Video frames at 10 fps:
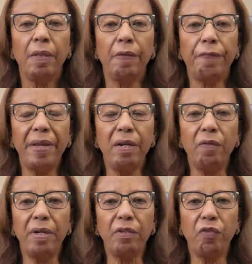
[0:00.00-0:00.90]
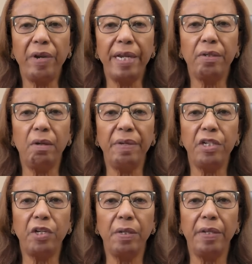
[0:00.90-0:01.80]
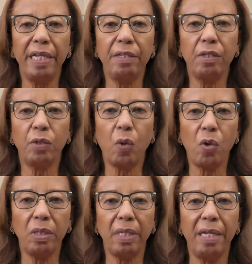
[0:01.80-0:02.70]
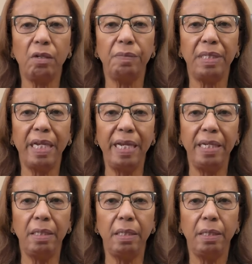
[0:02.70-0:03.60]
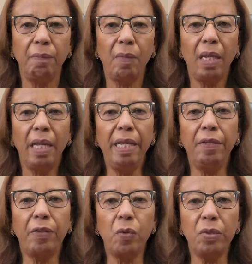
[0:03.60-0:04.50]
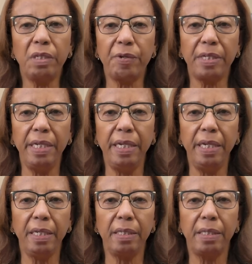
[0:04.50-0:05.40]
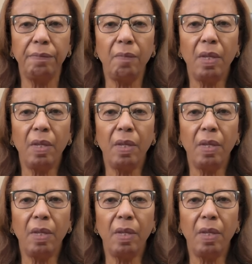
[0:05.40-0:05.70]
The Federal Trade Commission then sought and obtained, in those proceedings,